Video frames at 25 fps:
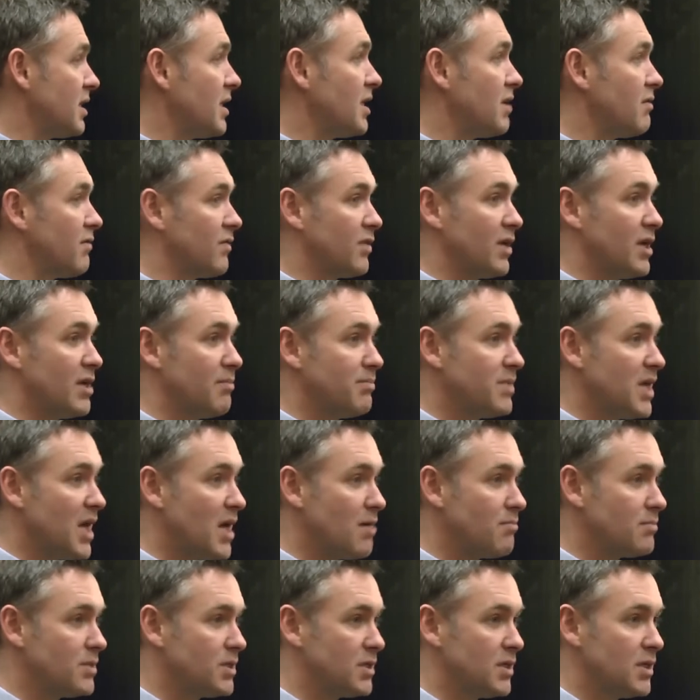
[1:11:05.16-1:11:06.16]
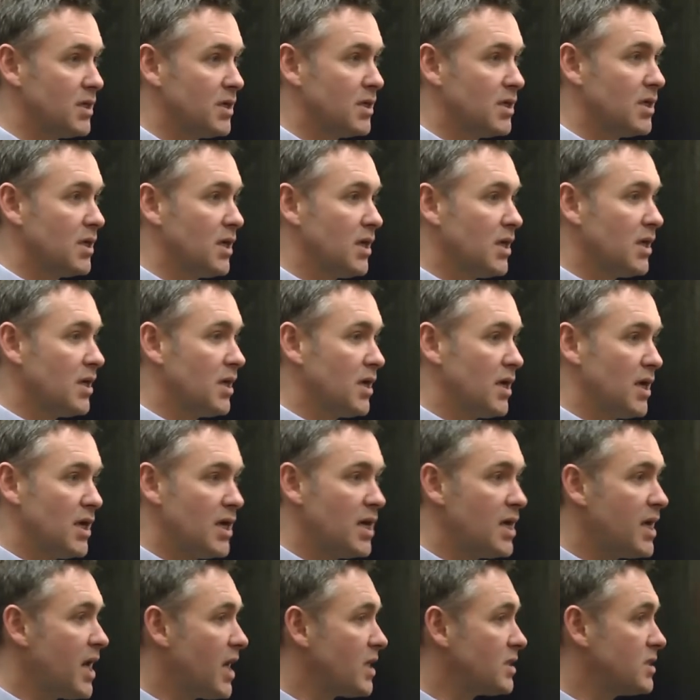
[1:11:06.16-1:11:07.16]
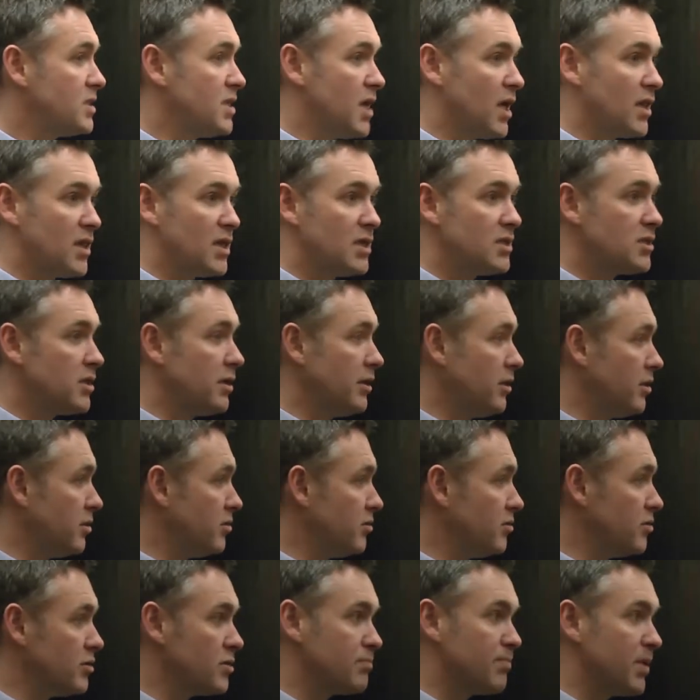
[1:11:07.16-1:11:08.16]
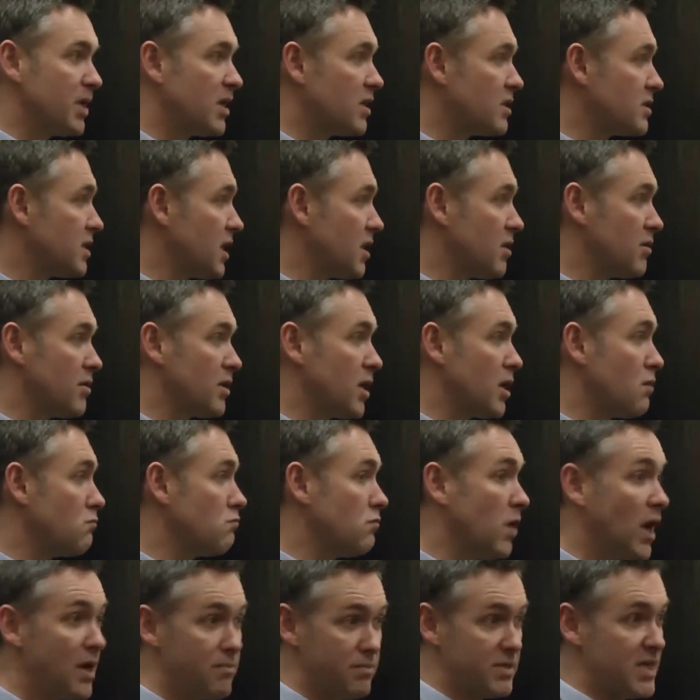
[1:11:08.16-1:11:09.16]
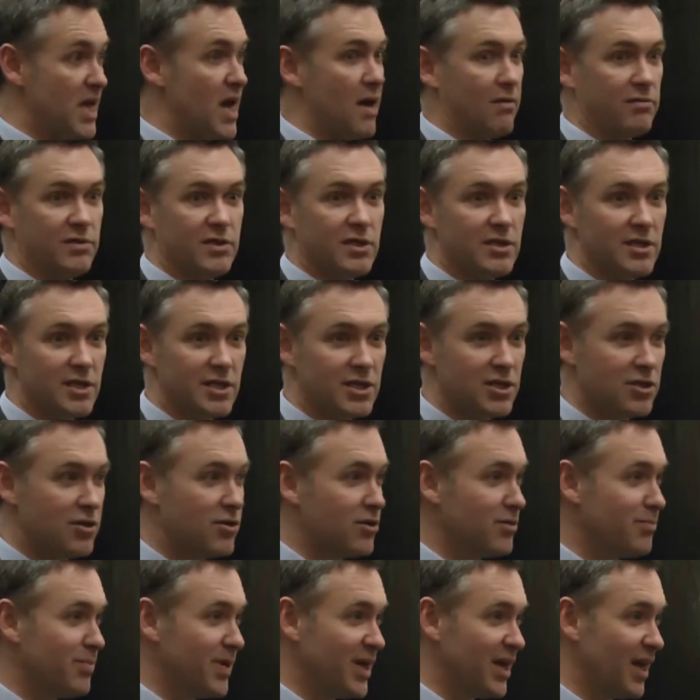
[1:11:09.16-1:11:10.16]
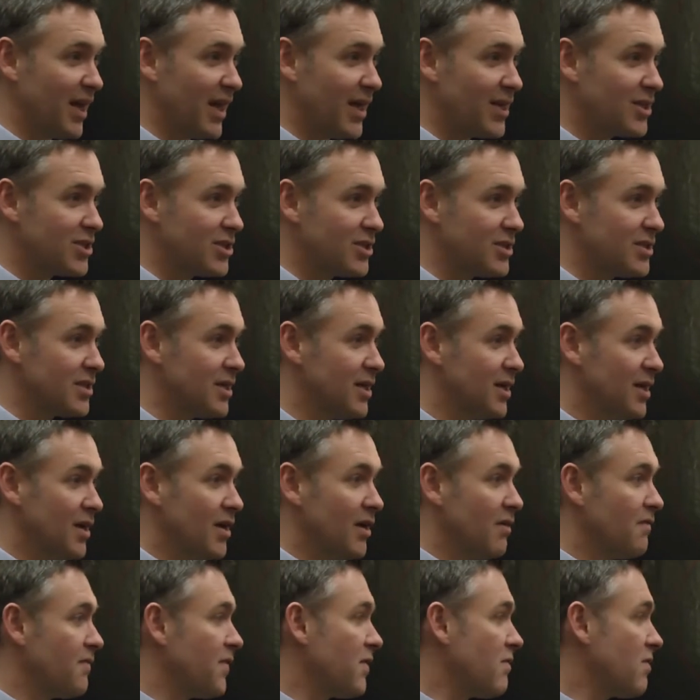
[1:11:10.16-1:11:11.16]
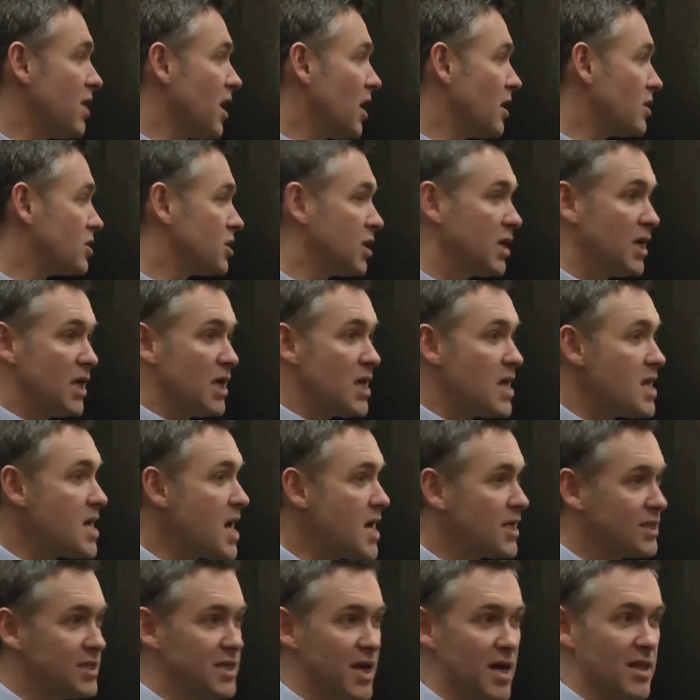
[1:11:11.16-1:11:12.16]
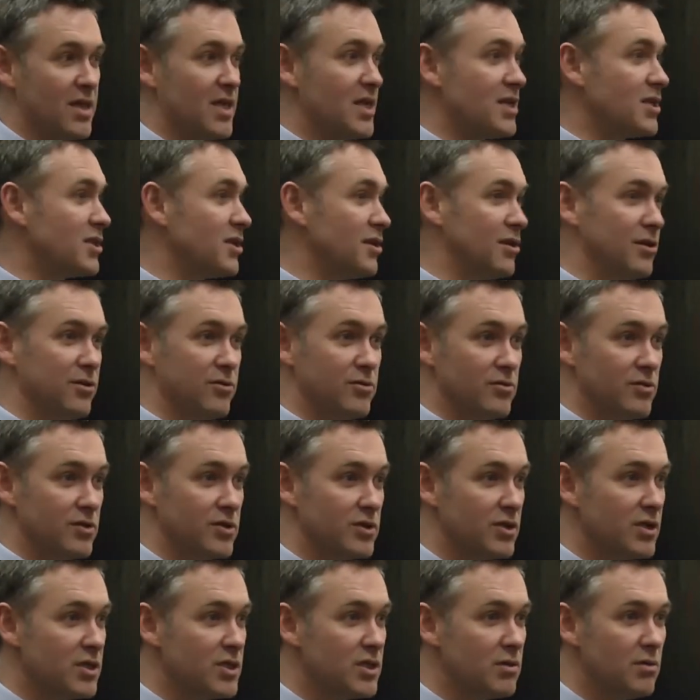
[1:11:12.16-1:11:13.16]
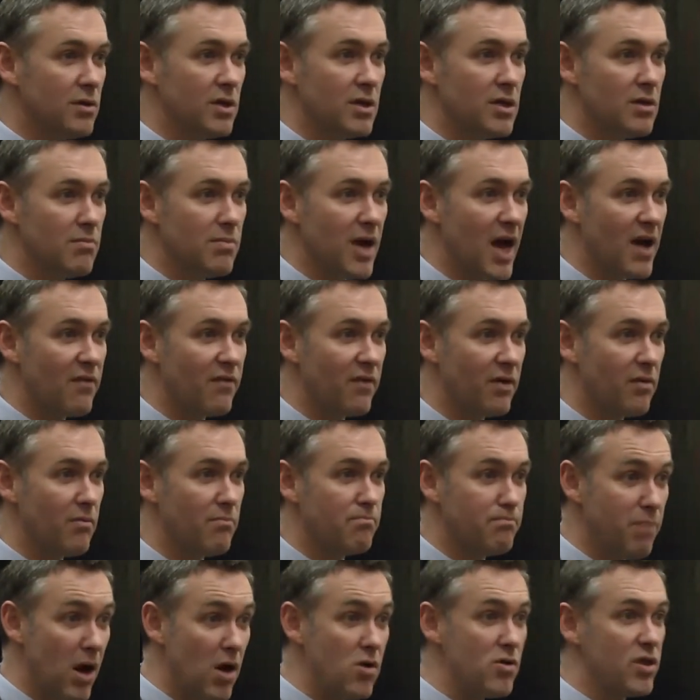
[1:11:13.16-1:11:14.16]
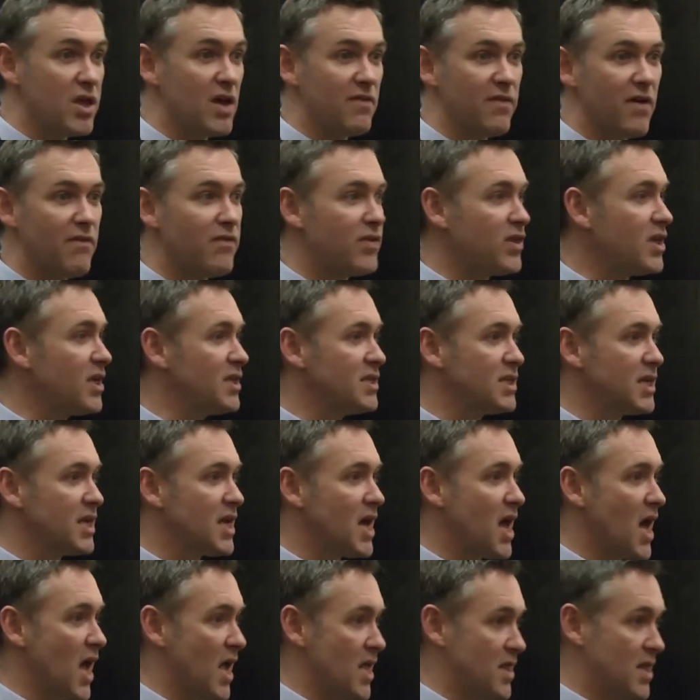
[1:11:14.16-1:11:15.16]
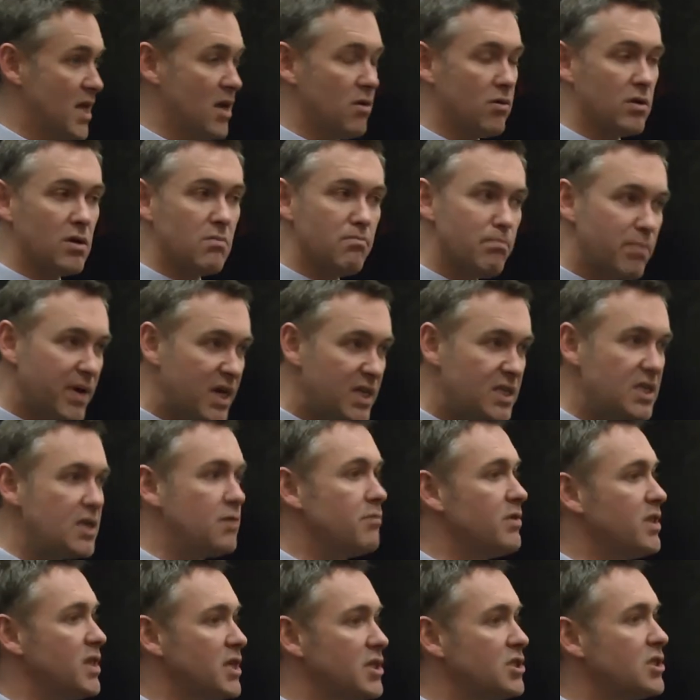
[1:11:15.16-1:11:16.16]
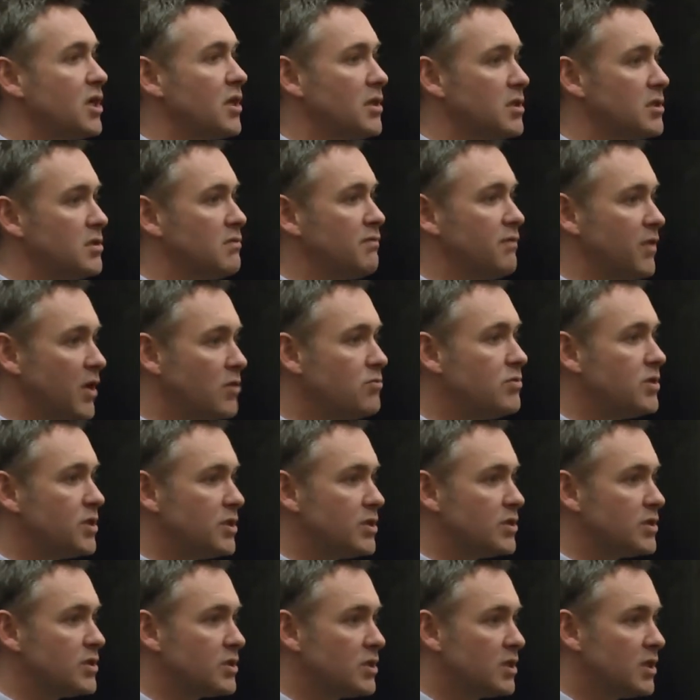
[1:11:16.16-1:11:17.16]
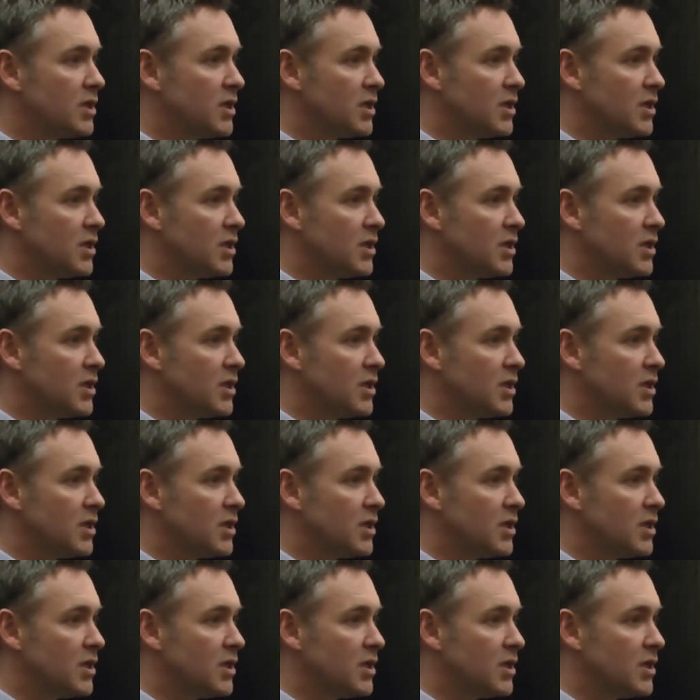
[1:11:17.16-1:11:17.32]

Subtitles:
the leader of the Lib Dems, he has nothing to lose because they could get wiped out in these European elections. Farage, he has nothing to lose. The two of them both have everything to gain. They're not competing with each other's voters.